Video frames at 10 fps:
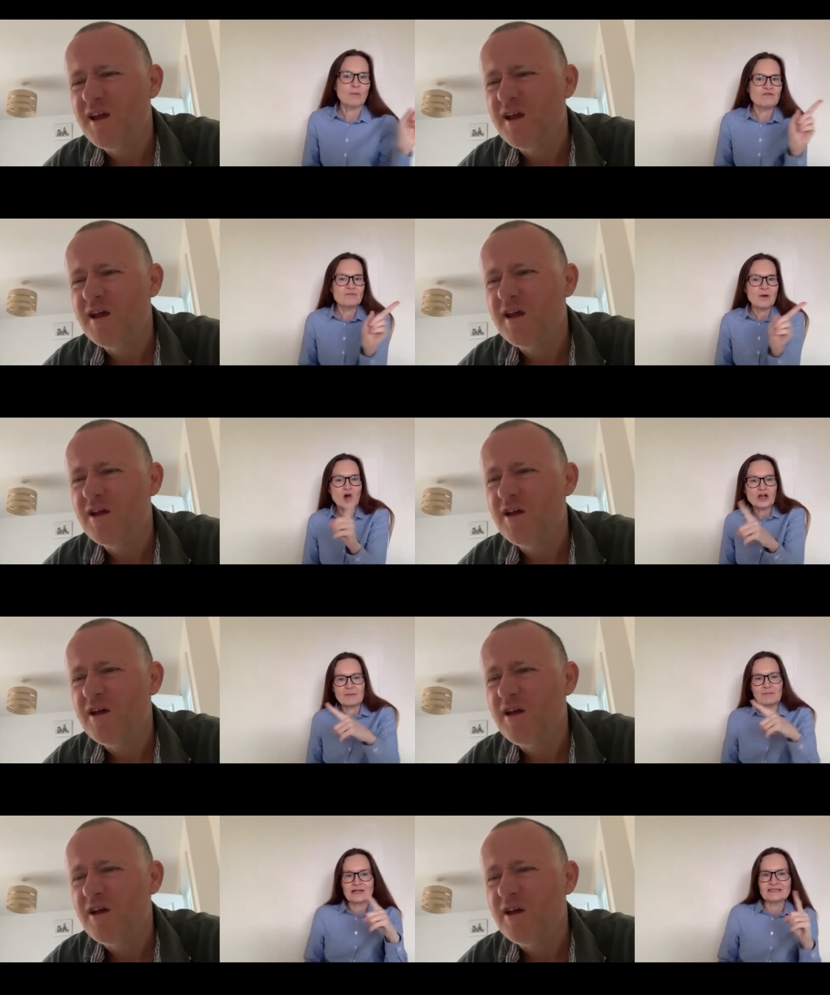Speaker 1: of the
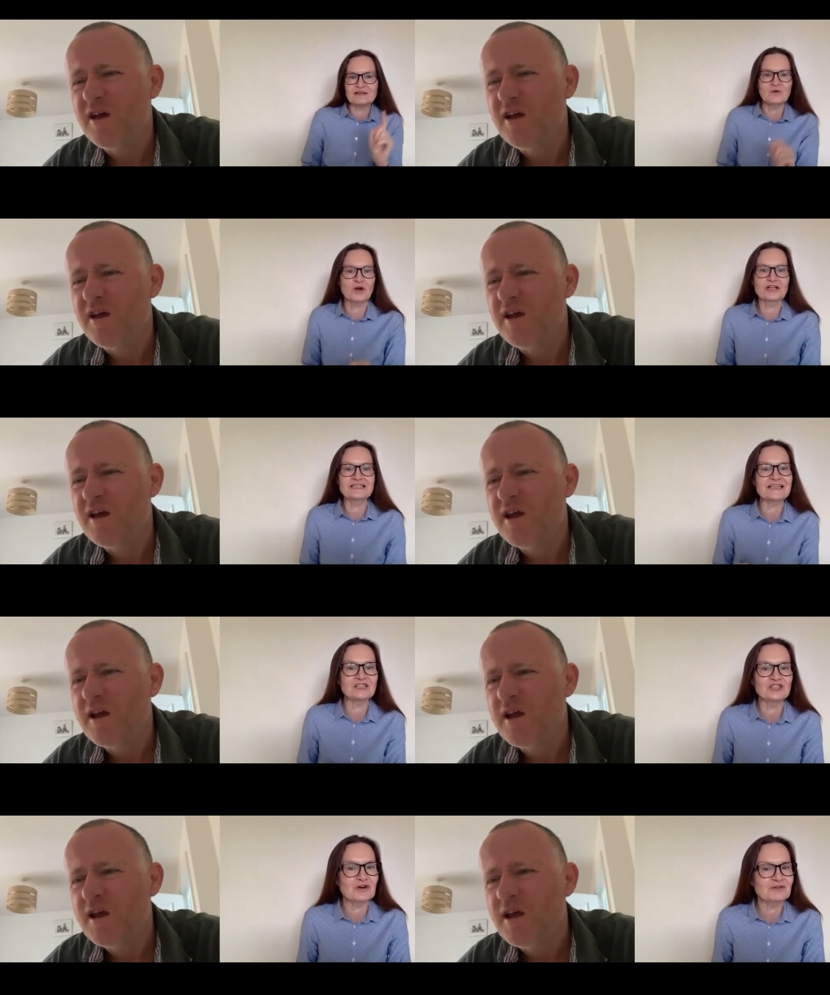market platinum quality
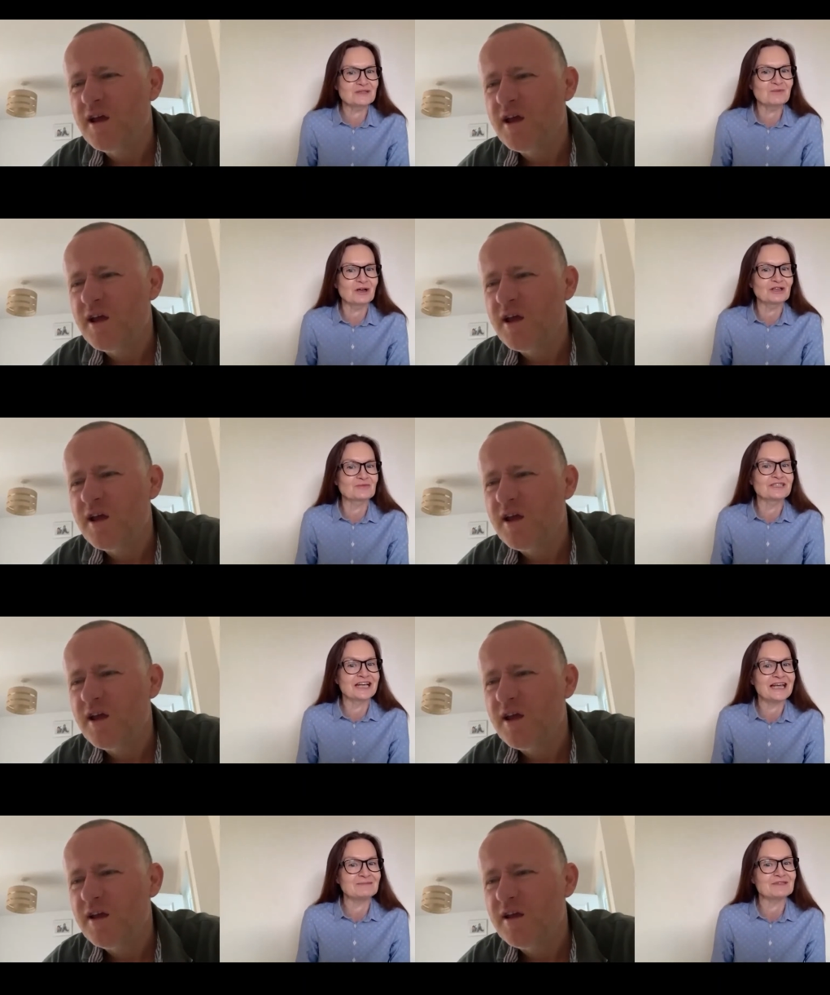insurance product, which
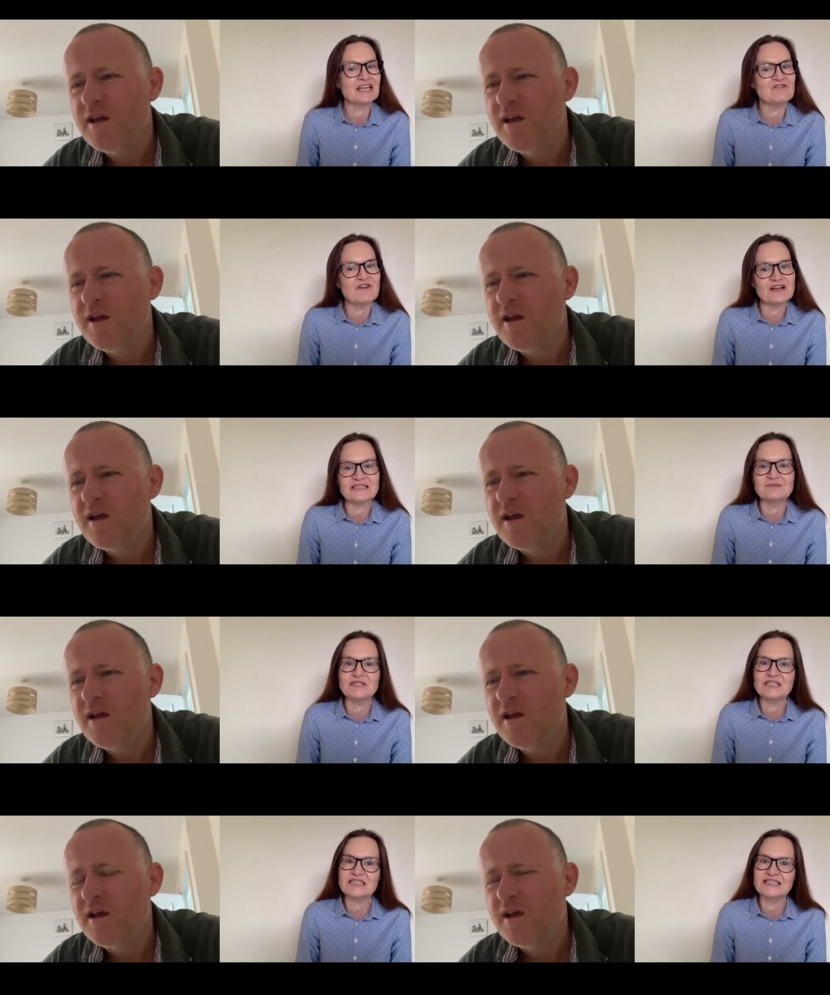keeps the
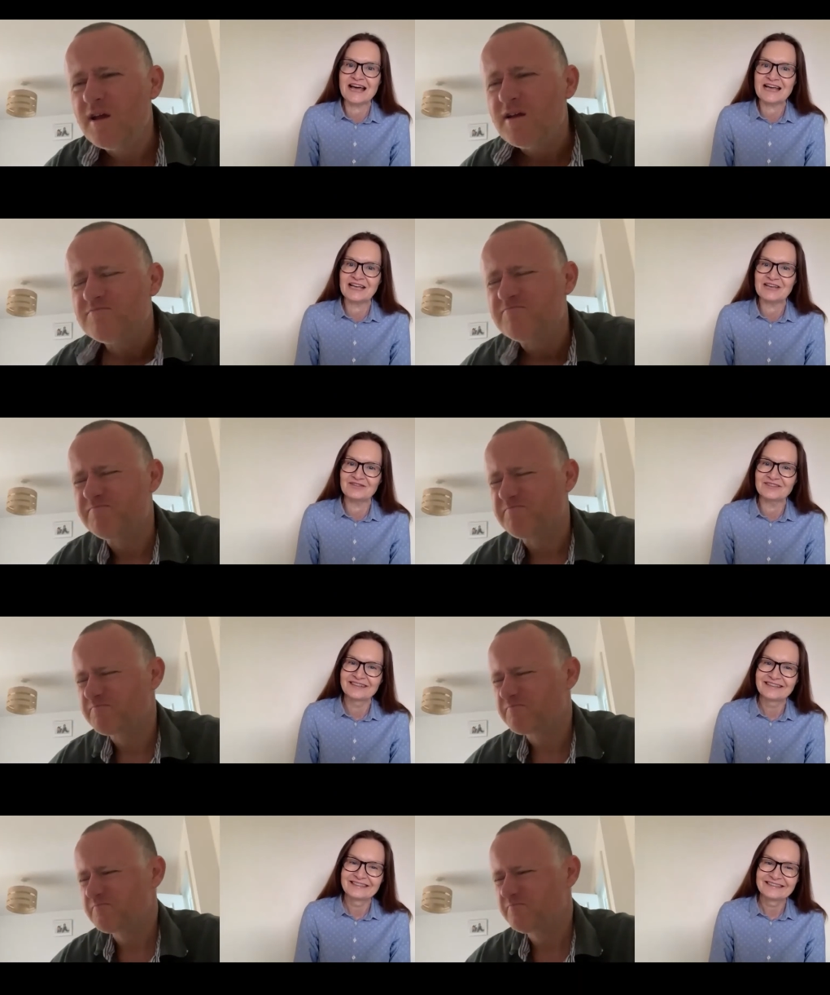investment safe.
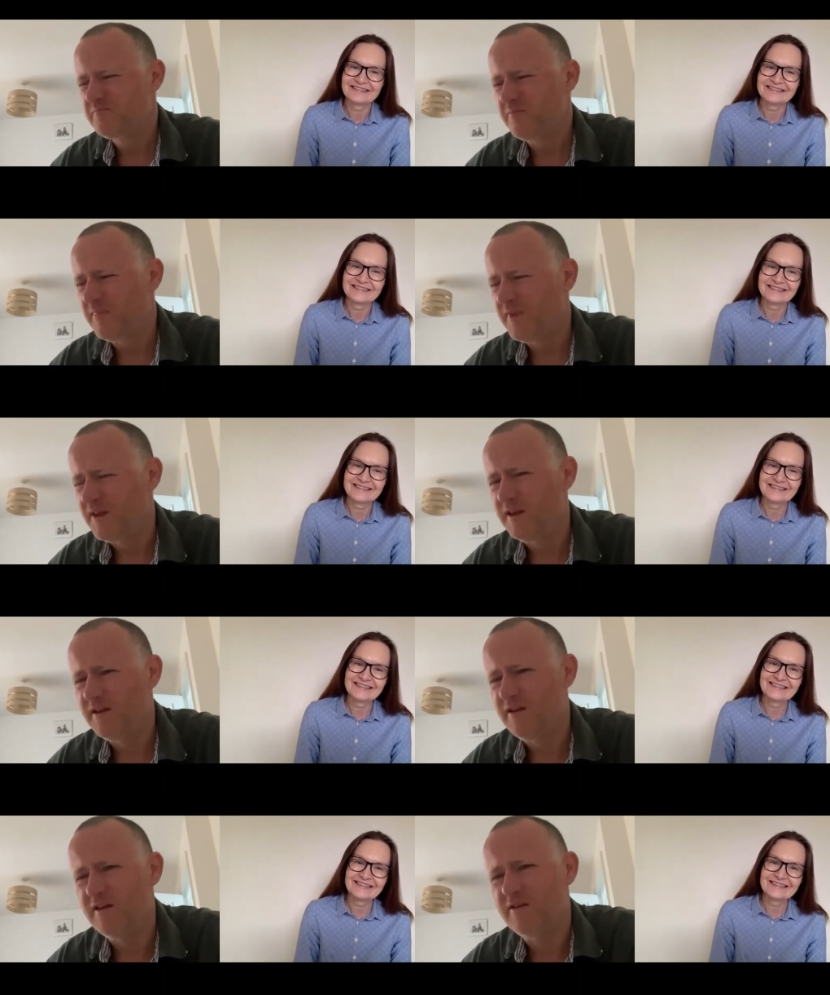
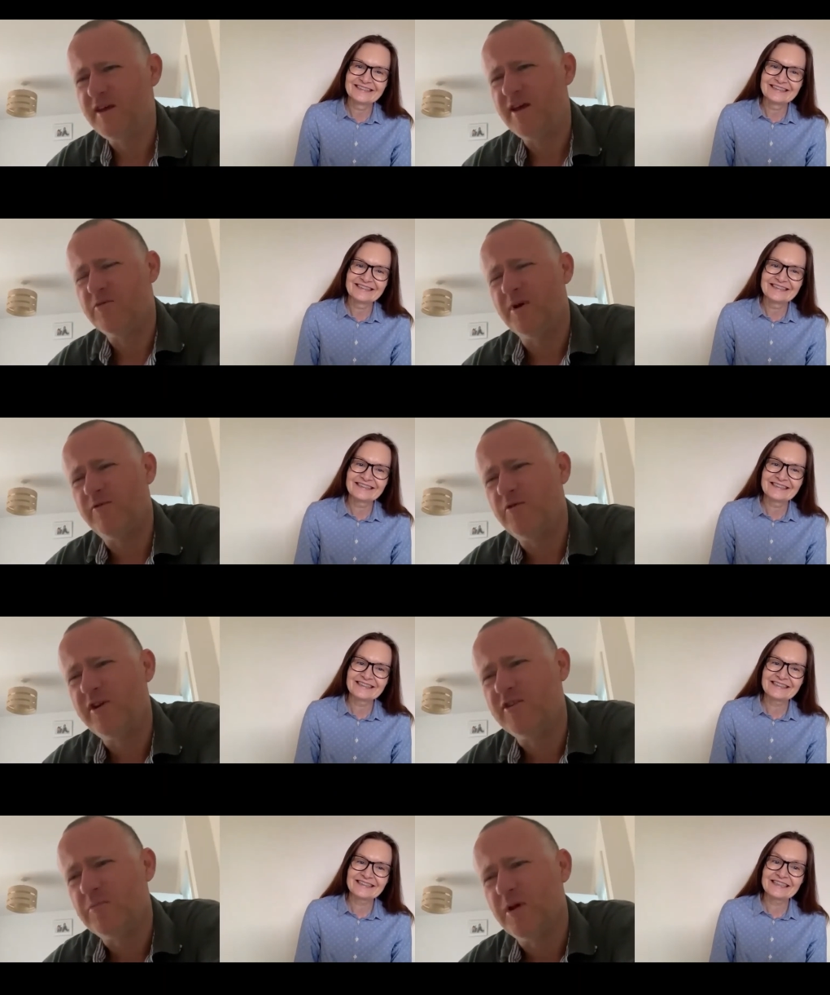
Speaker 2: It, it sounds a bit
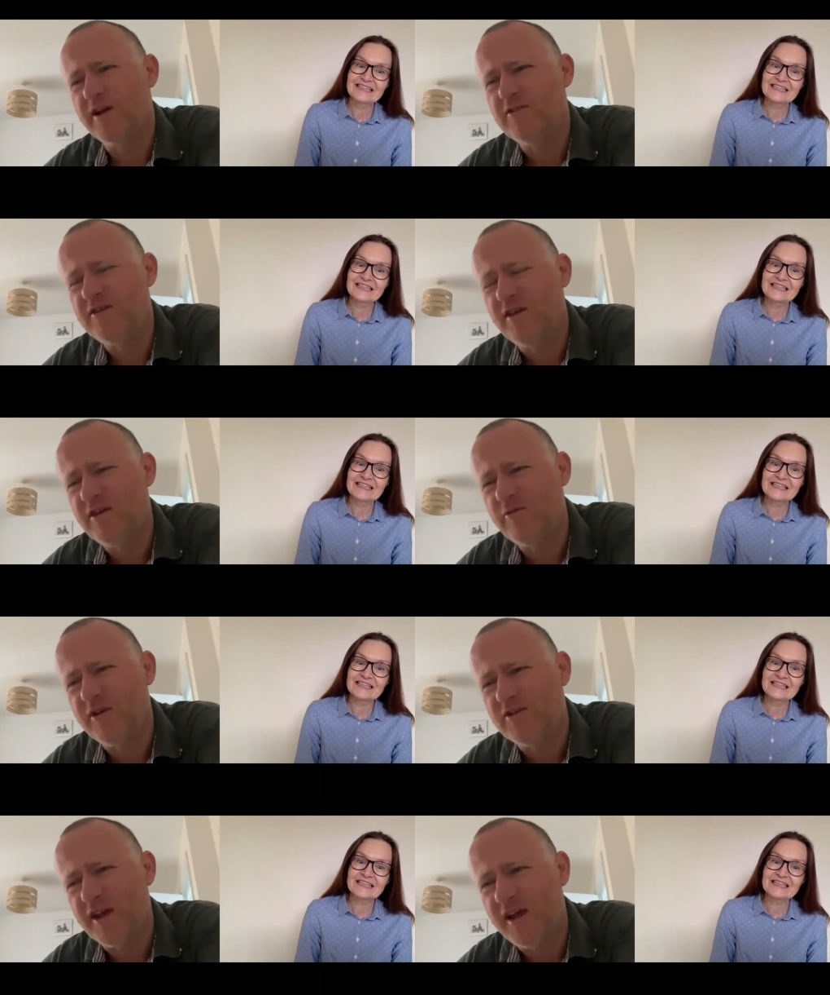funny, to be honest. Is, is it
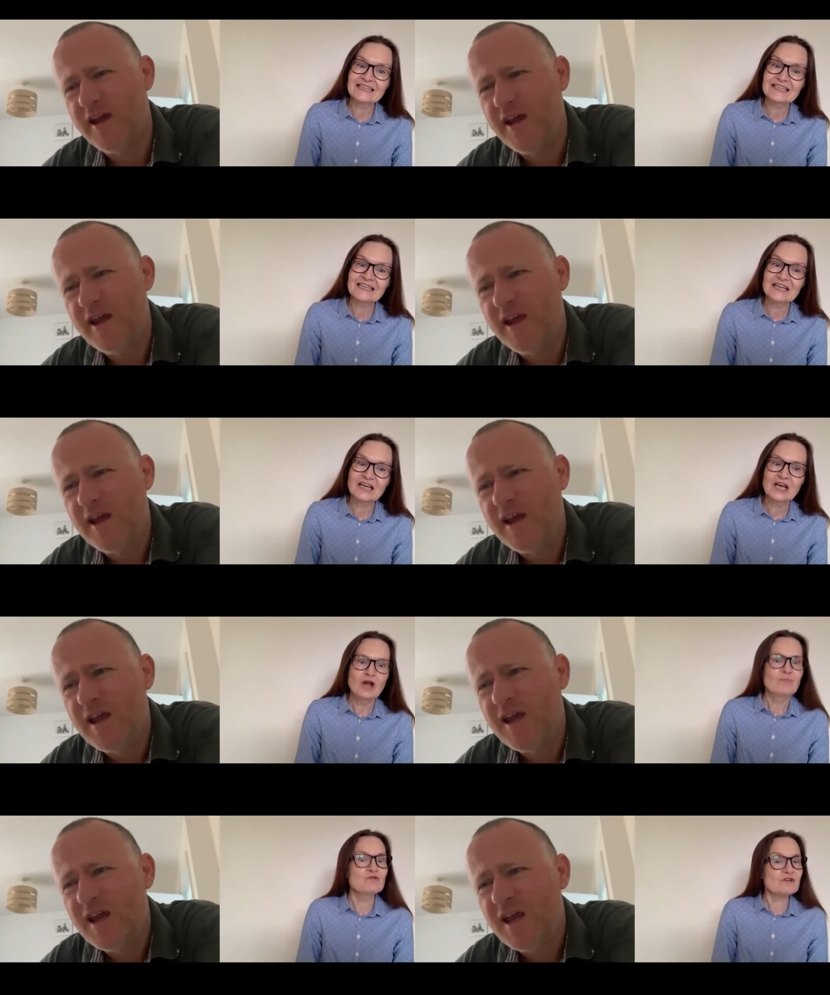risky?
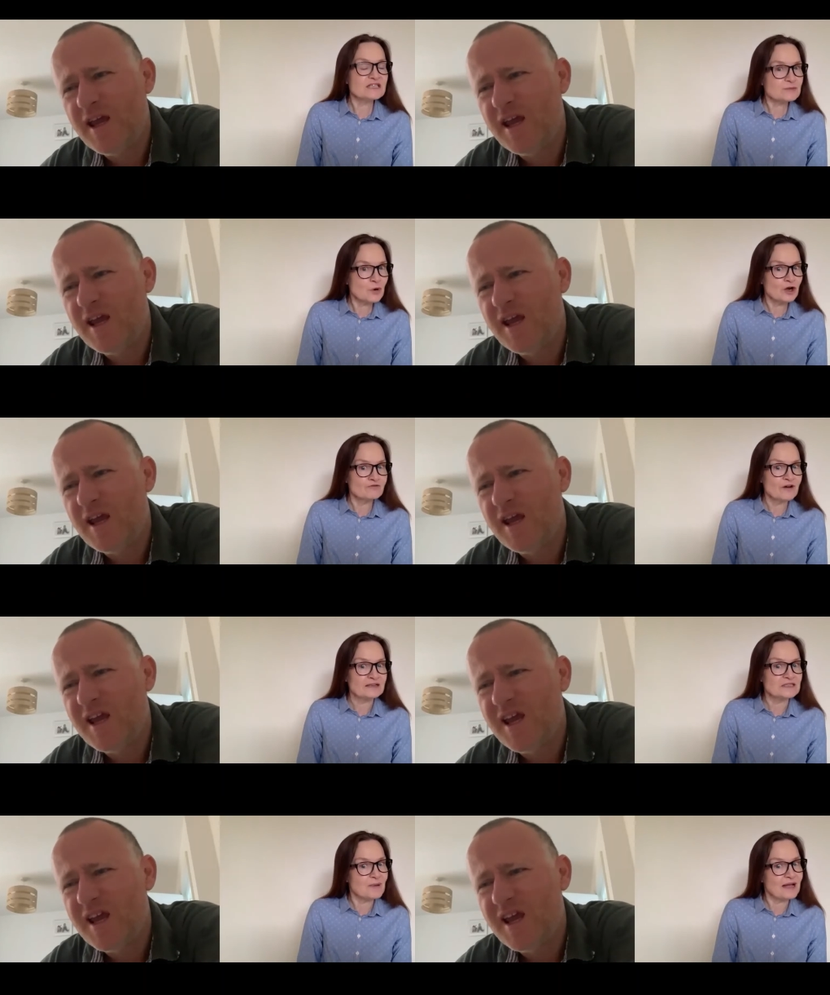
Speaker 1: The risk
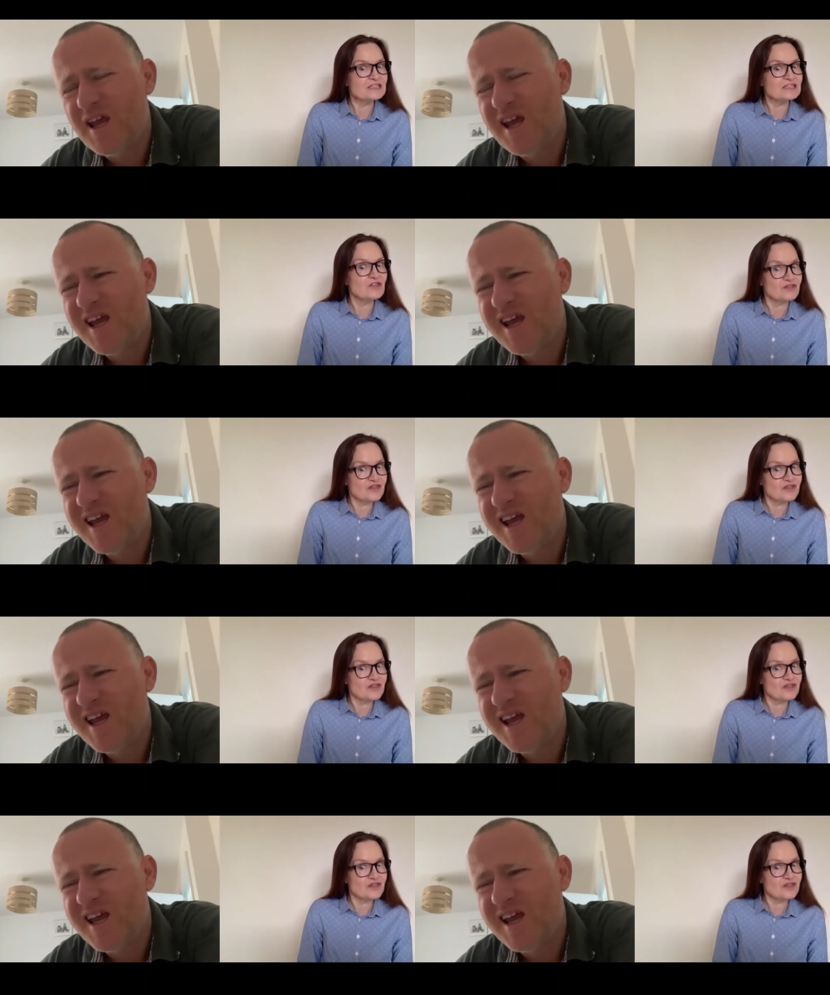profile depends on the